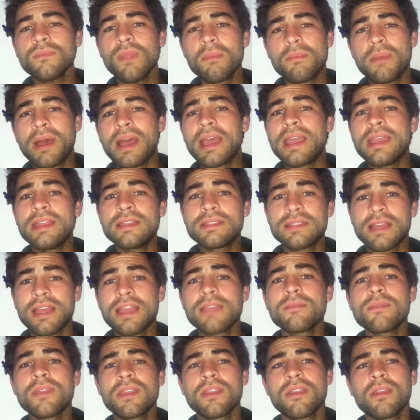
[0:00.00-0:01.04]
my
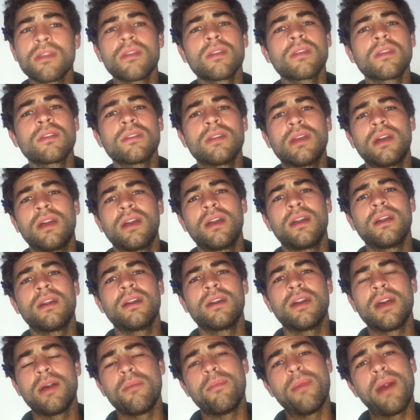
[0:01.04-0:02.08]
time here,
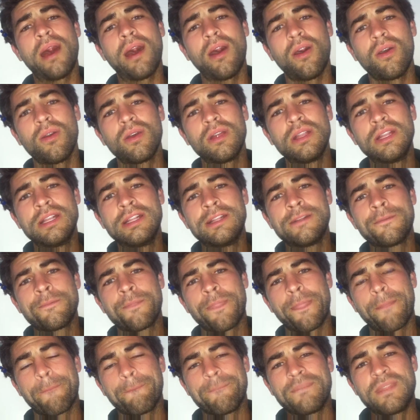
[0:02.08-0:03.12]
uh, about
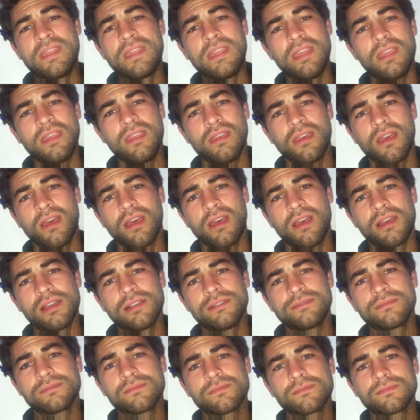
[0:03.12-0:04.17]
the uh,
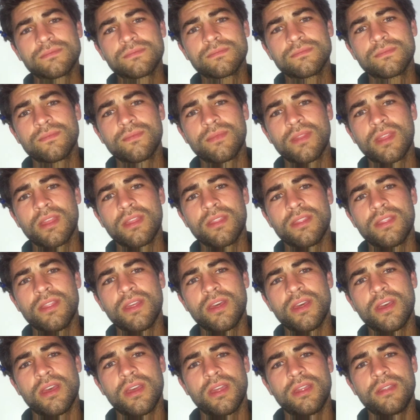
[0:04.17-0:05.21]

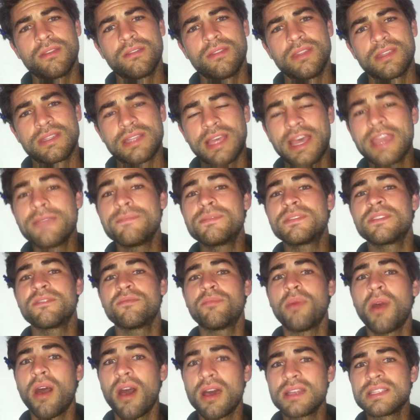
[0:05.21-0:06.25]
the the types of
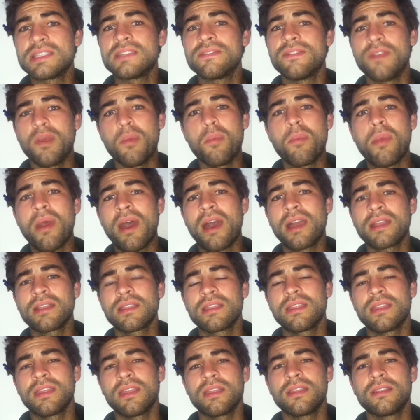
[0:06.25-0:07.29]
positive
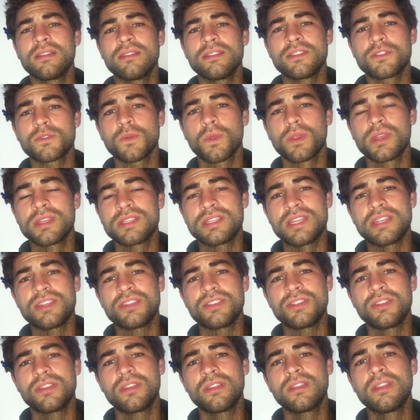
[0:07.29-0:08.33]
impact that this
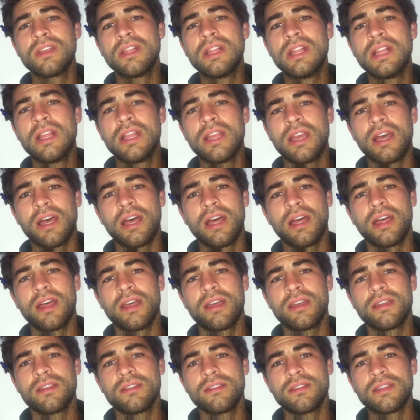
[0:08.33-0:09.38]
organization uh,
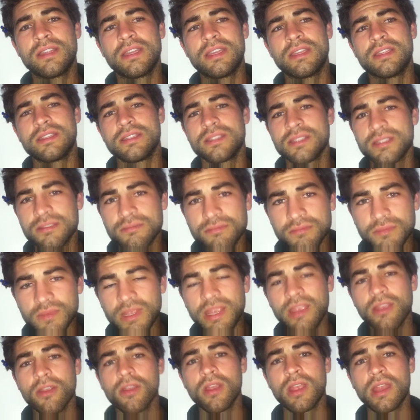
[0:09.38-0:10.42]
is
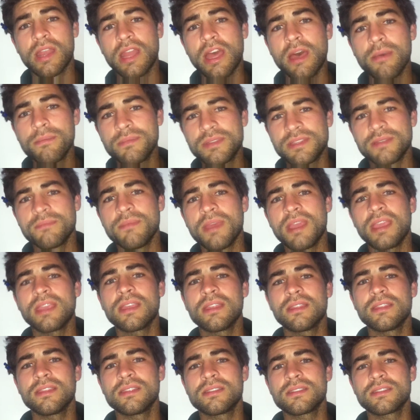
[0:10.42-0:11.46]
gearing up to make
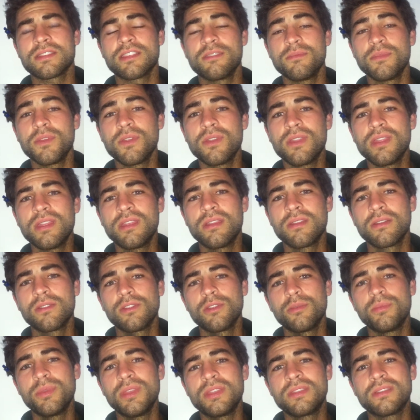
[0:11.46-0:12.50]
in this community here in
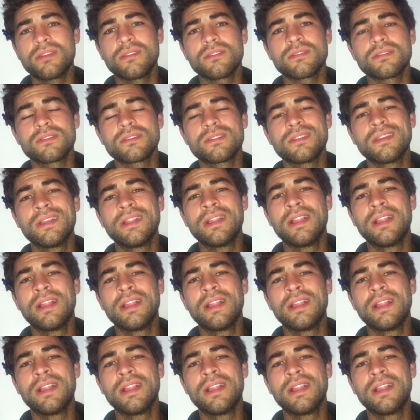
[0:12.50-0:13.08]
Lobitos,